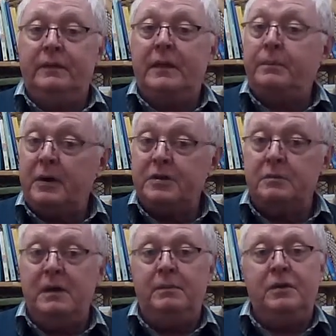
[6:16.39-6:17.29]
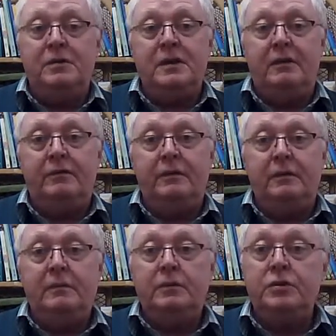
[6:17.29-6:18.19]
That person may be yourself,
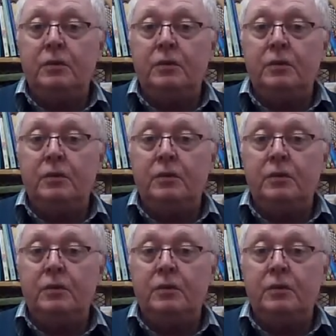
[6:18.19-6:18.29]
but